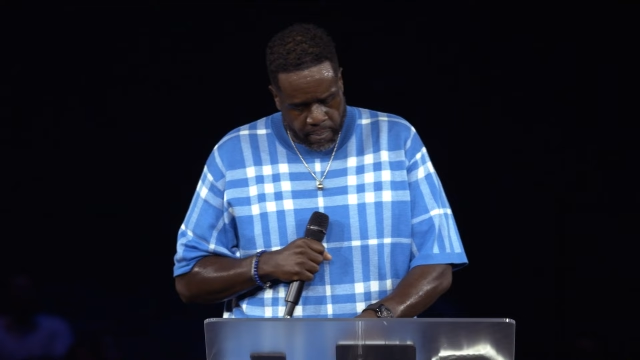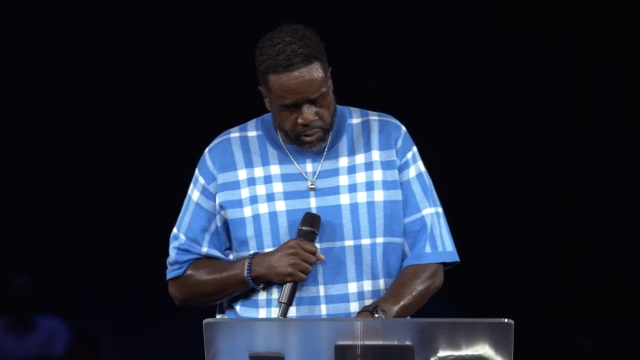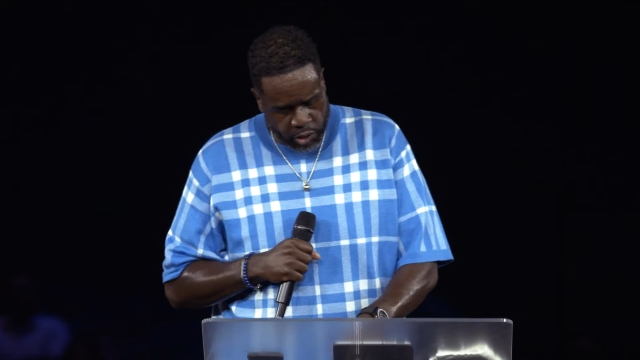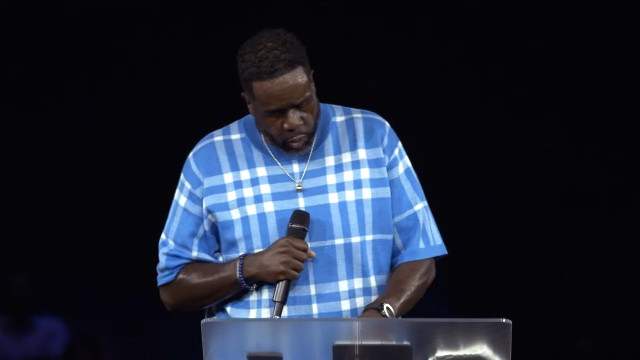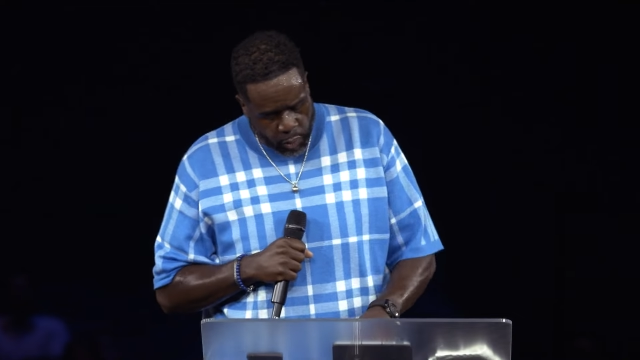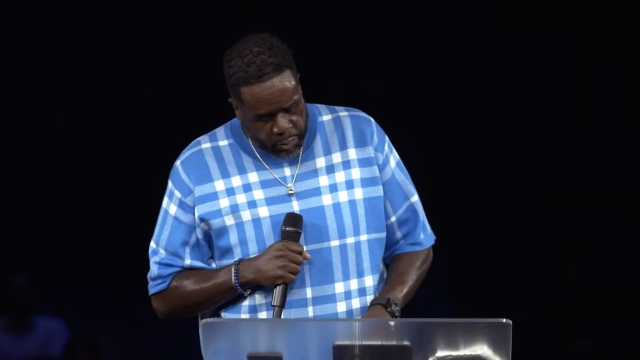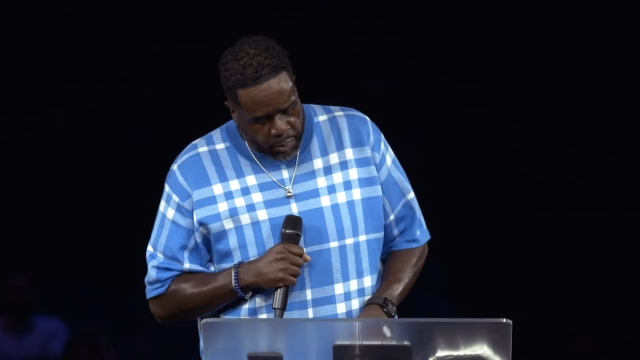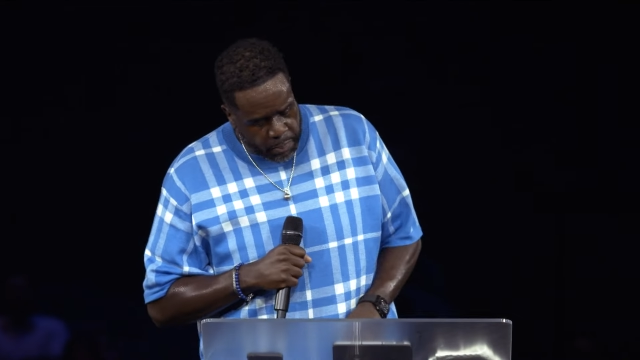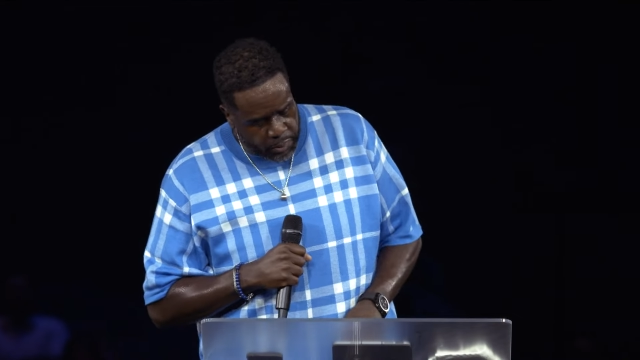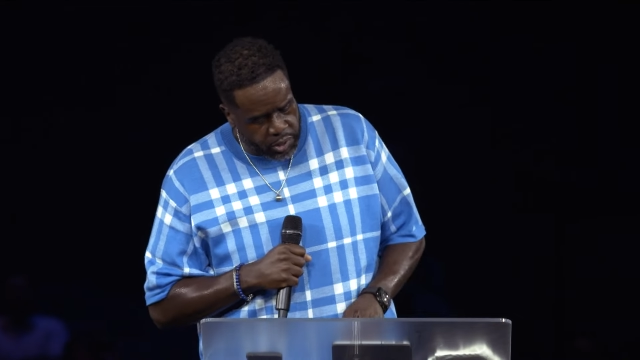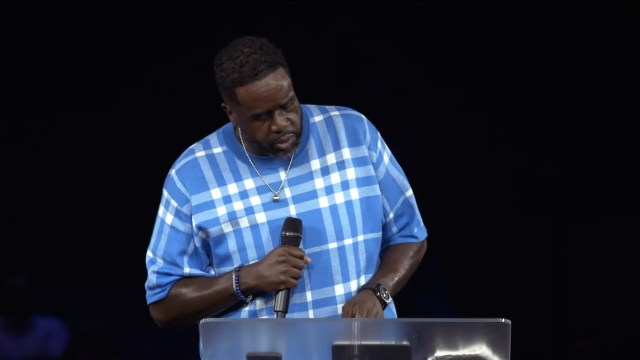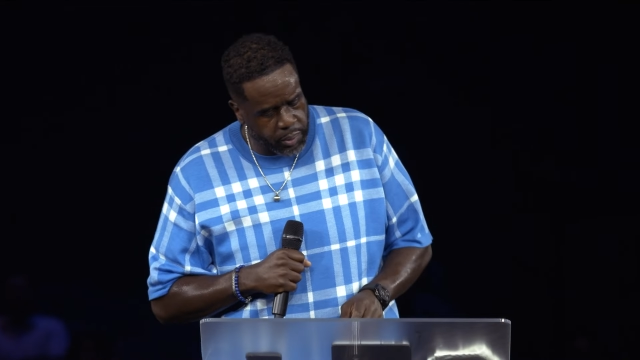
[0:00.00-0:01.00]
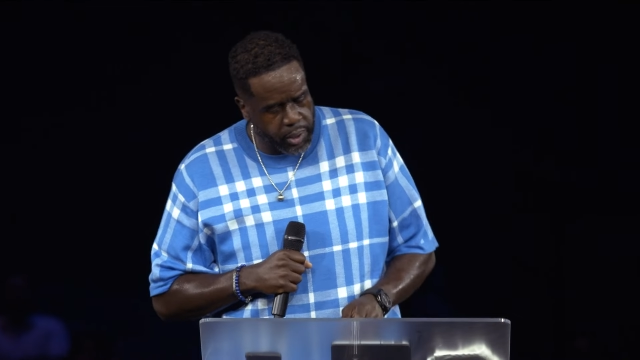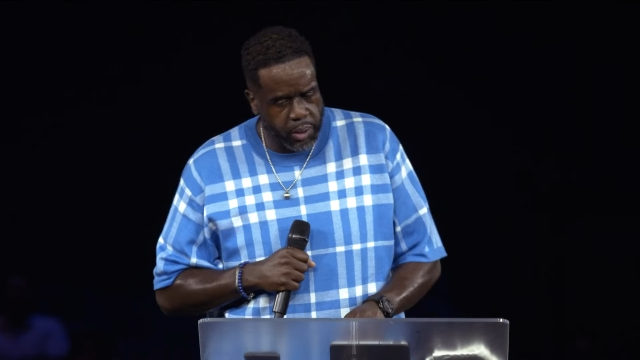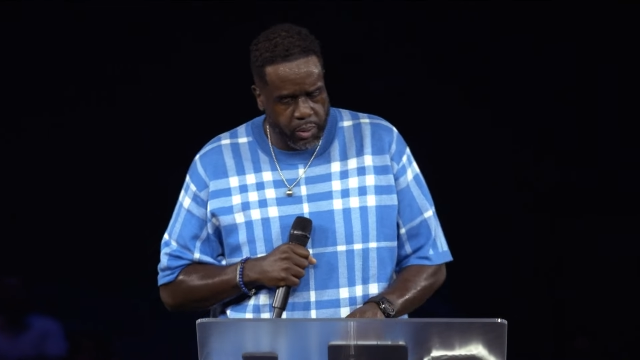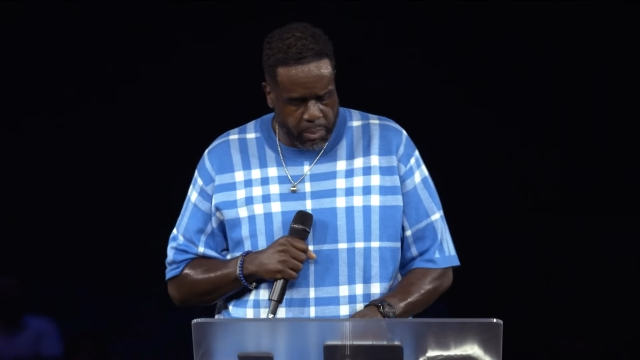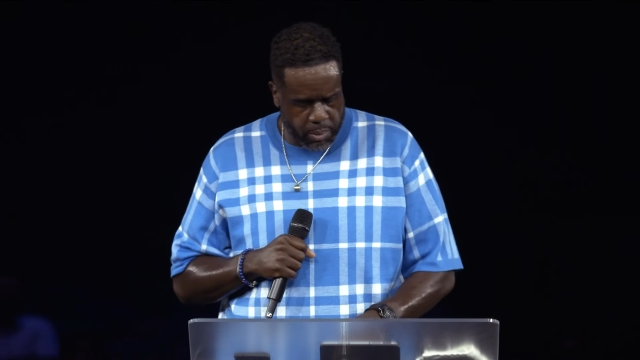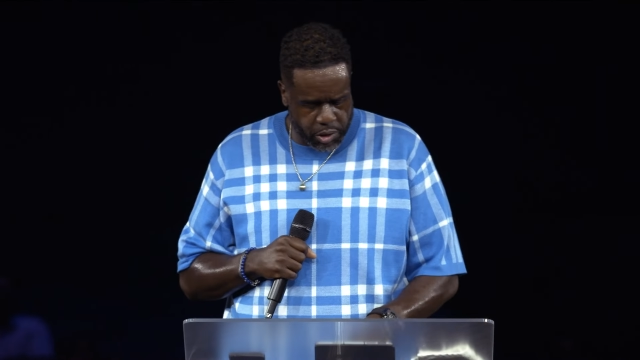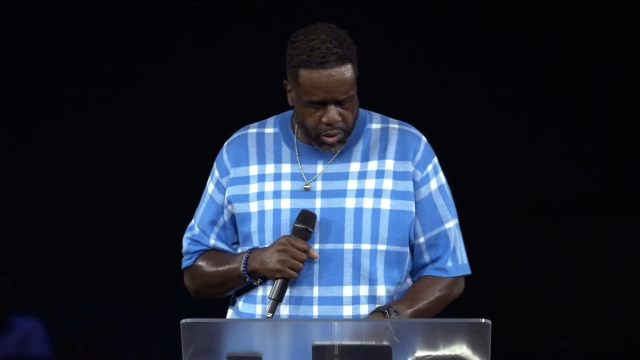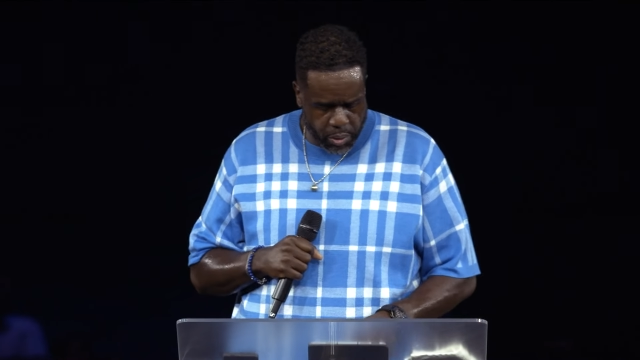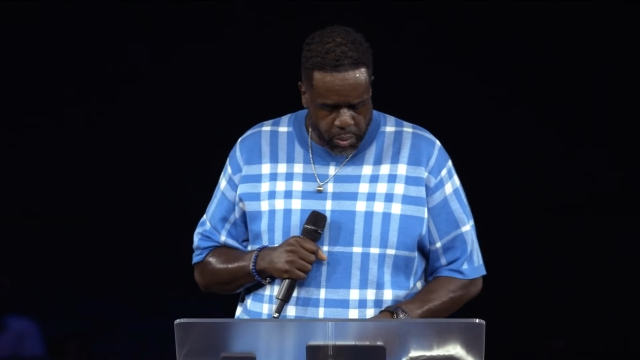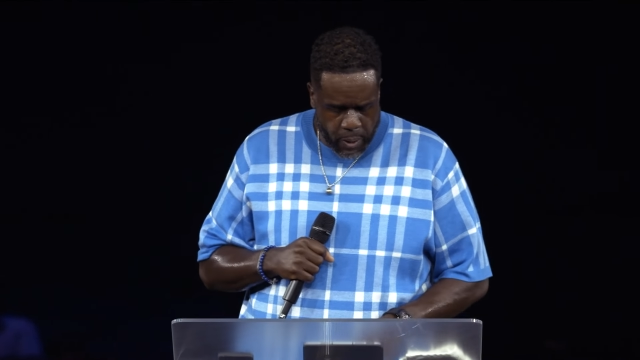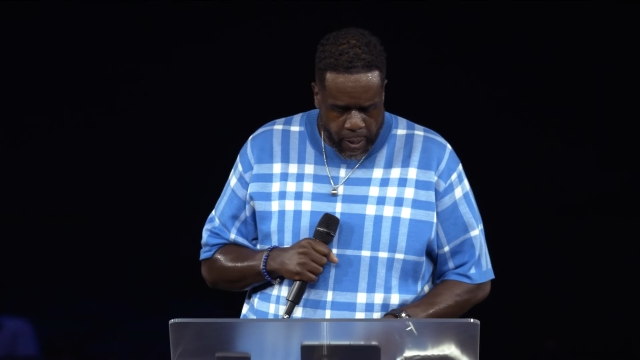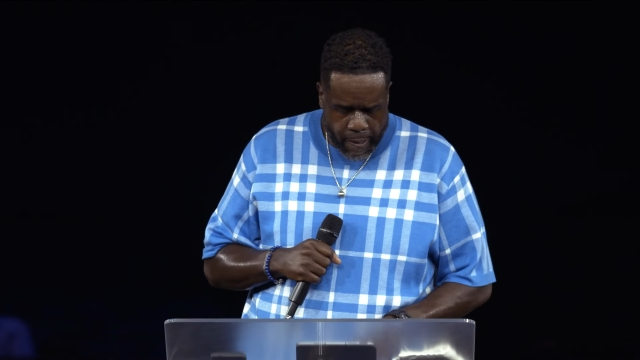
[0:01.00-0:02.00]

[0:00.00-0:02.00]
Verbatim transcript: Pursue what's been pursuing you, number two.